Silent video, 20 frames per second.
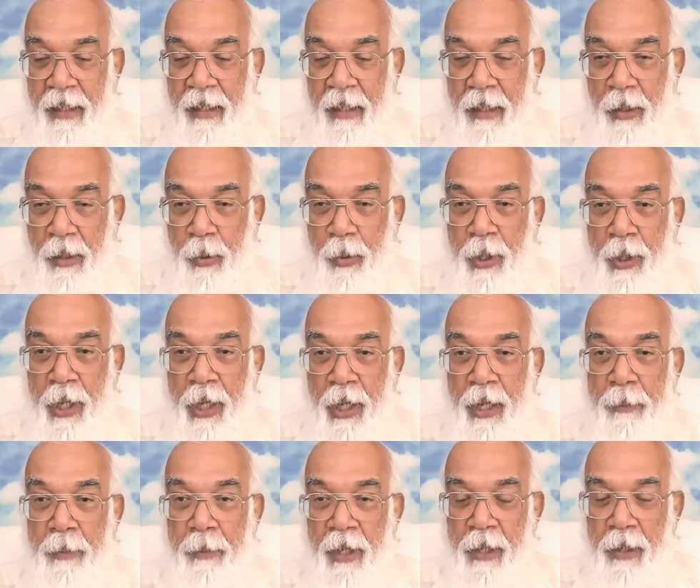
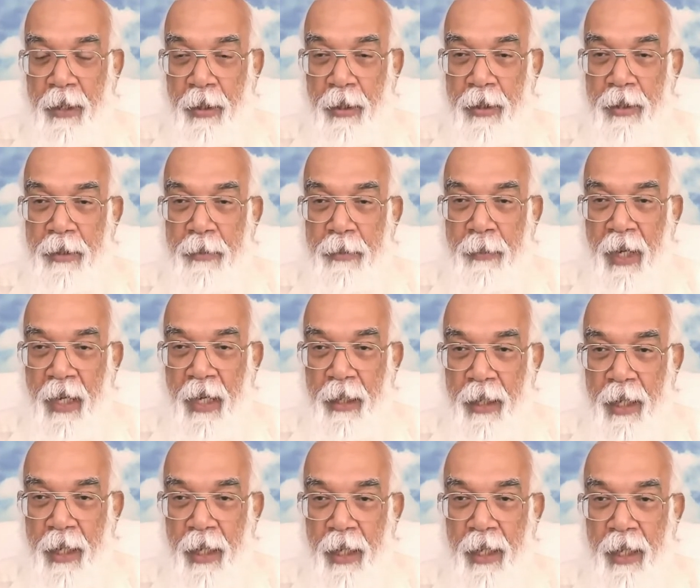Okay, because
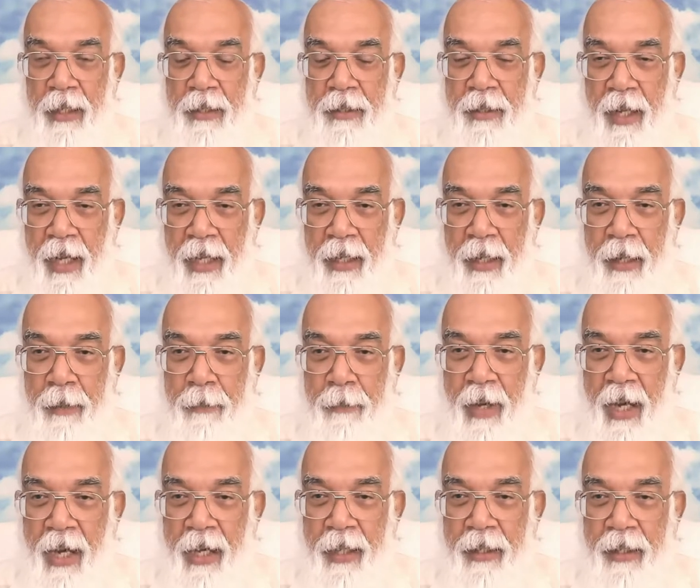monkey is like a
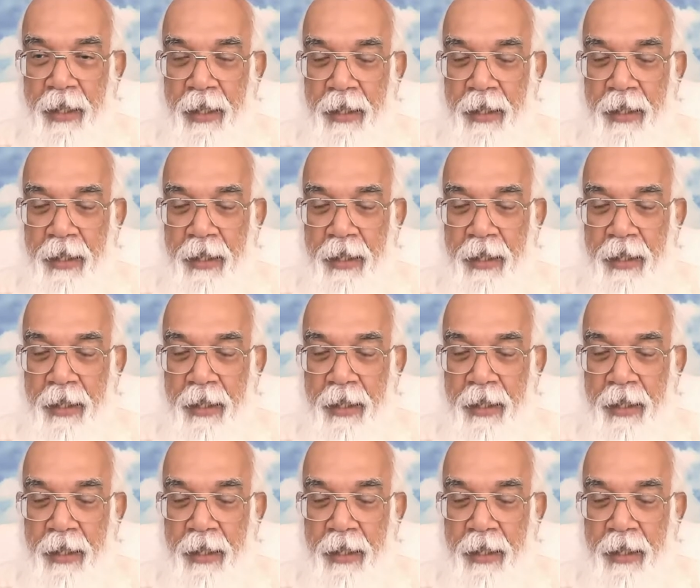mind.